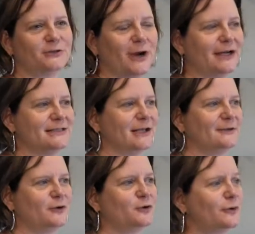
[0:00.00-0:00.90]
right is a
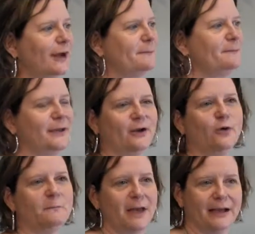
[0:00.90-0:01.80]
great big
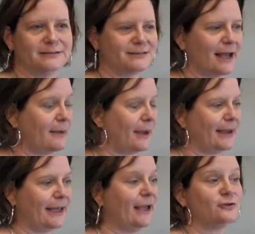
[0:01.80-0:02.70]
old mess. I,
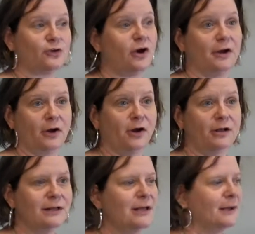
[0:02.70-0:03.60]
I can't draw at
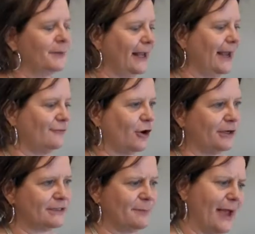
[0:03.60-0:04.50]
all, but I have
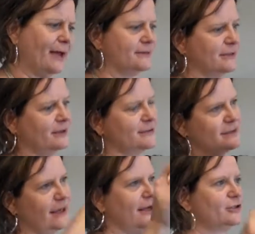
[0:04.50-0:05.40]
artist pads and I'll
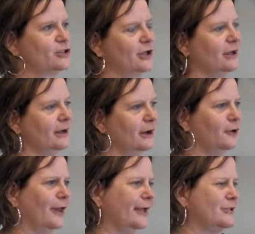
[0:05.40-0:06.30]
sketch, you
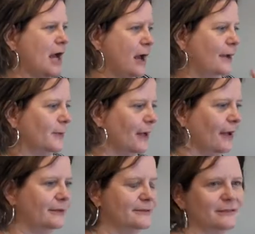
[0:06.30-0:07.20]
know, like
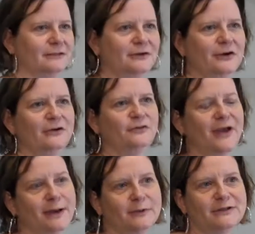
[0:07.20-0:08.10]
timelines and
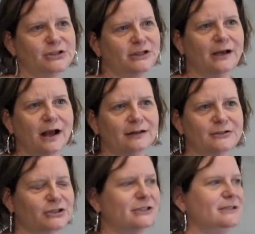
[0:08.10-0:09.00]
family
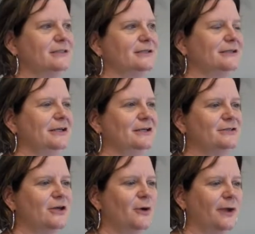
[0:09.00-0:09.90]
genealogies. And
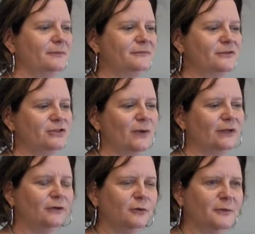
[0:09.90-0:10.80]
so I'm doing
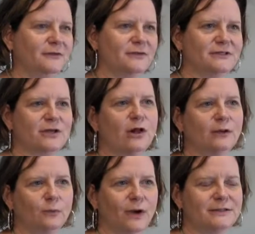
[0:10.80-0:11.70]
a little bit of this
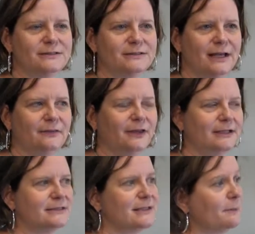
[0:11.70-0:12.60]
all at once. And then
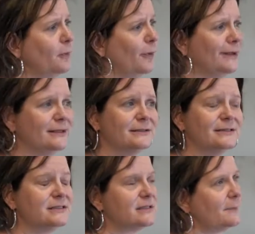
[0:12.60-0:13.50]
at some point,
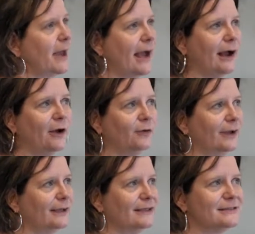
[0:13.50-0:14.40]
somehow,
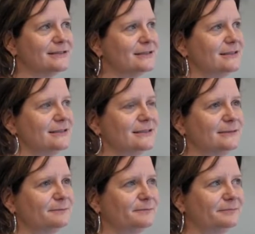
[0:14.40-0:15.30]
I guess this is